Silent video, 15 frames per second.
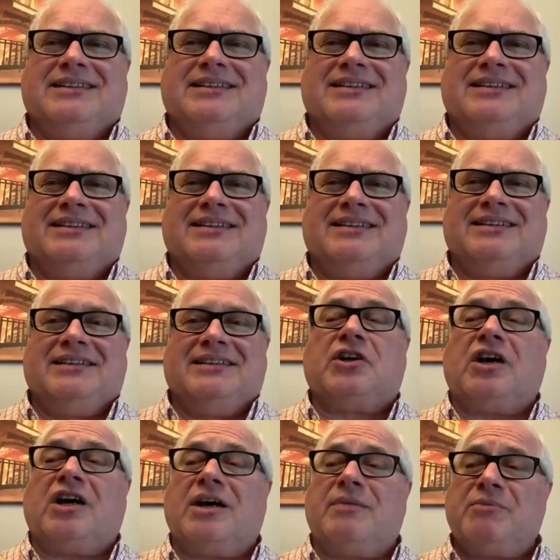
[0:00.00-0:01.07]
To calm
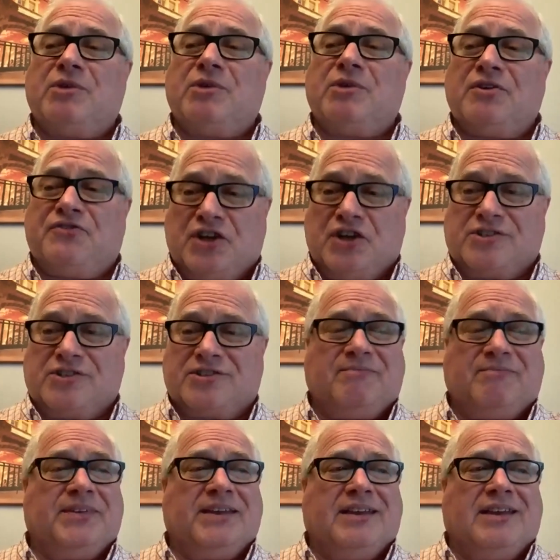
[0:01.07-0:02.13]
your fears,
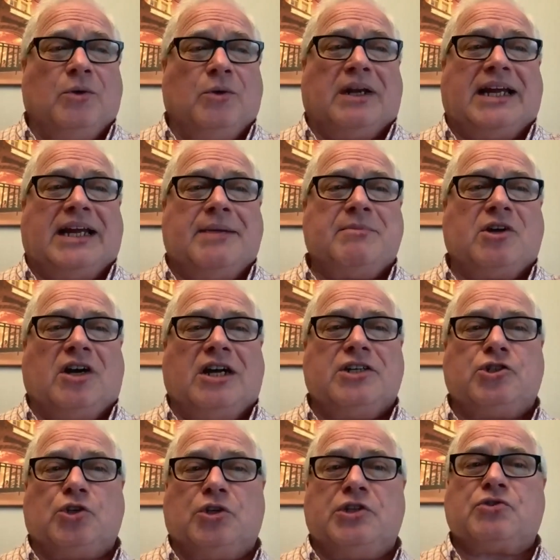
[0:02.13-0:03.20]
while I'm gone,
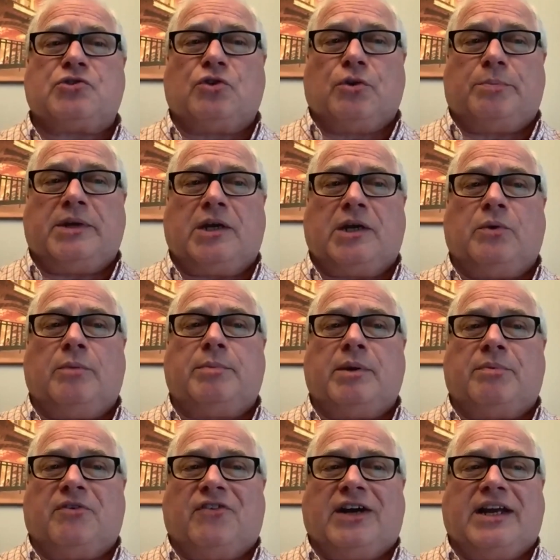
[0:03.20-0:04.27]
Judy Zarubik will be
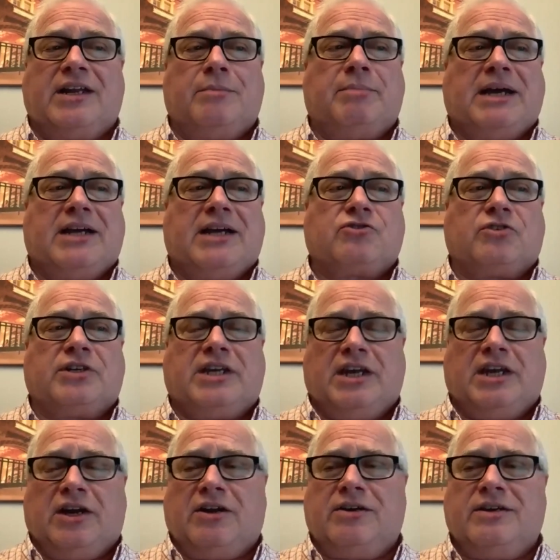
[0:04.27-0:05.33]
providing pastoral
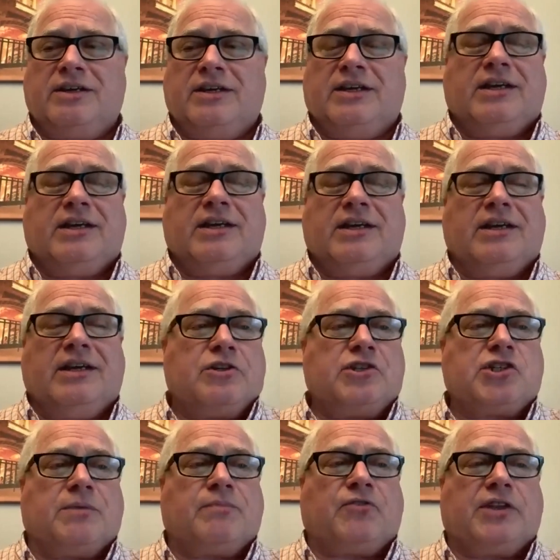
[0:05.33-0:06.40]
care,
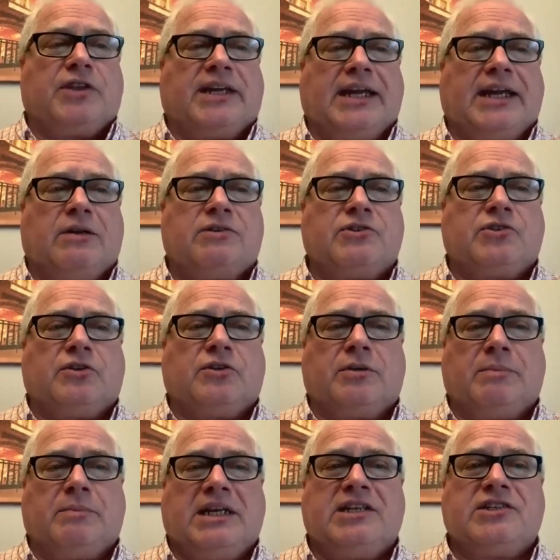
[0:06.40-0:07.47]
leadership for the council,
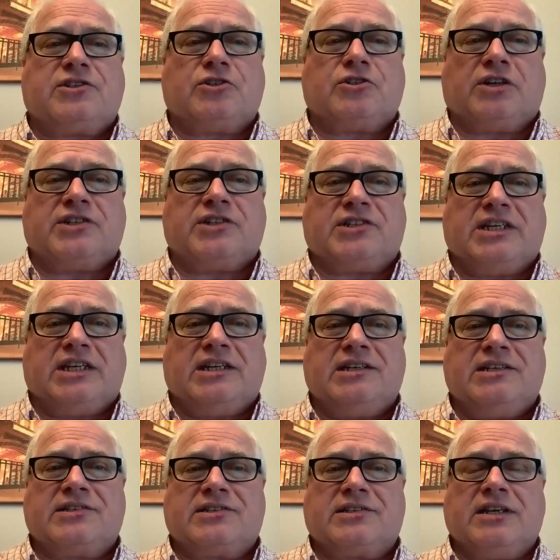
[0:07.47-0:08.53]
committees, and
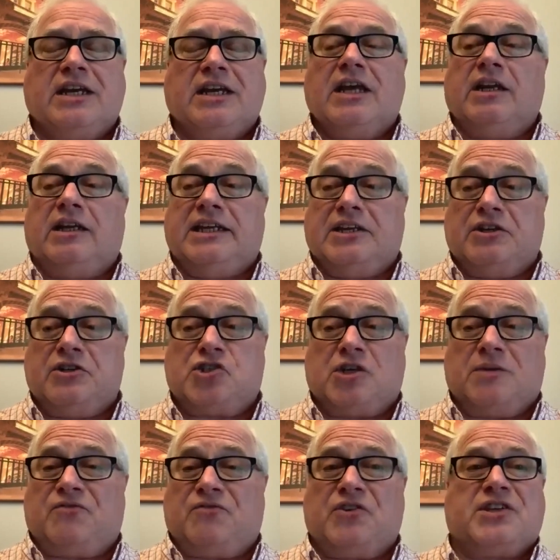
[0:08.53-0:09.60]
trustees,
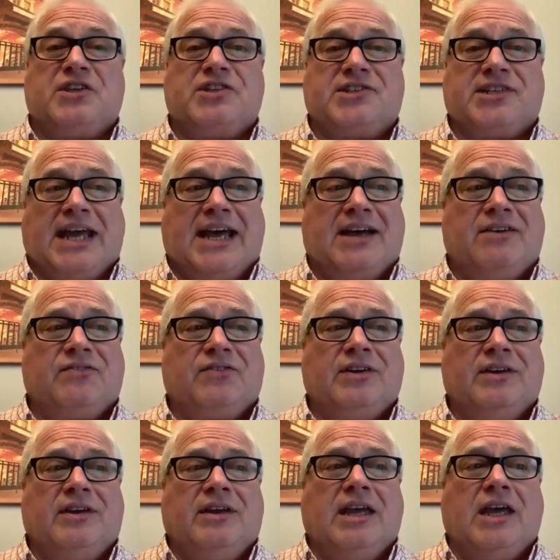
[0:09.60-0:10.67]
leadership for the staff,
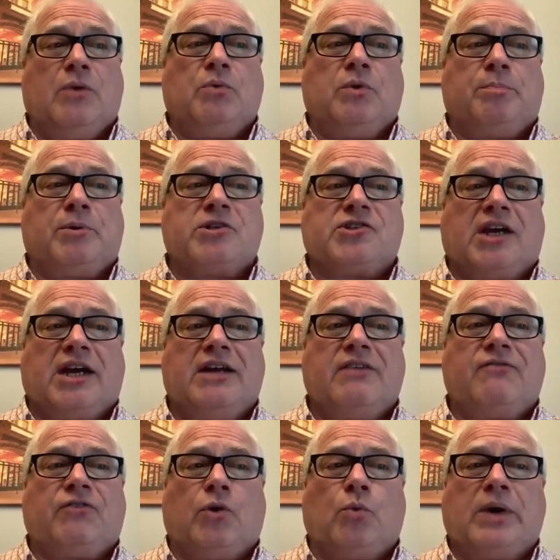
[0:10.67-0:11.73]
and will preside
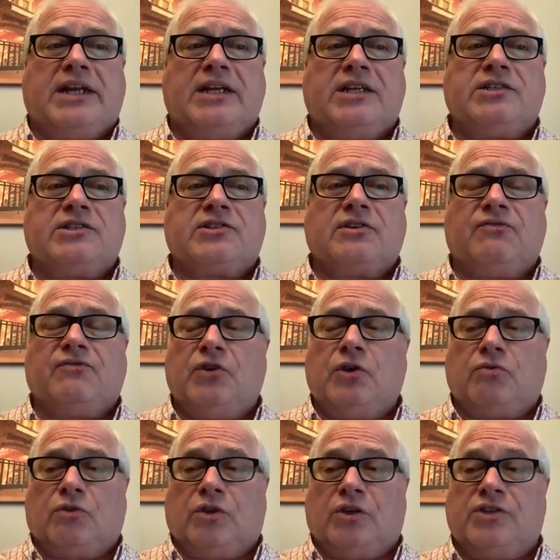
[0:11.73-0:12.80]
for weddings,
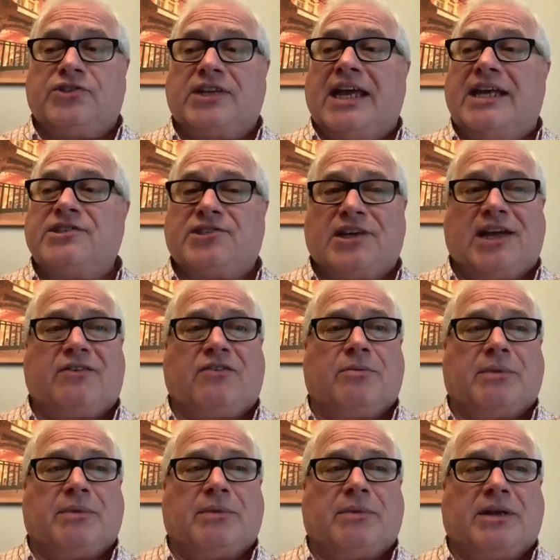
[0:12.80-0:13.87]
funerals, and
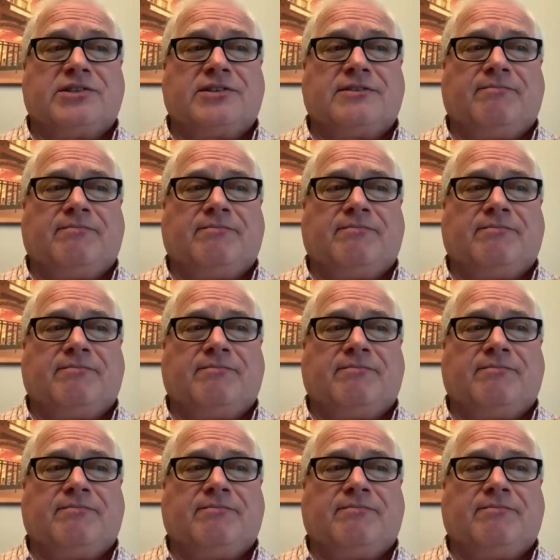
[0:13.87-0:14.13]
sacraments.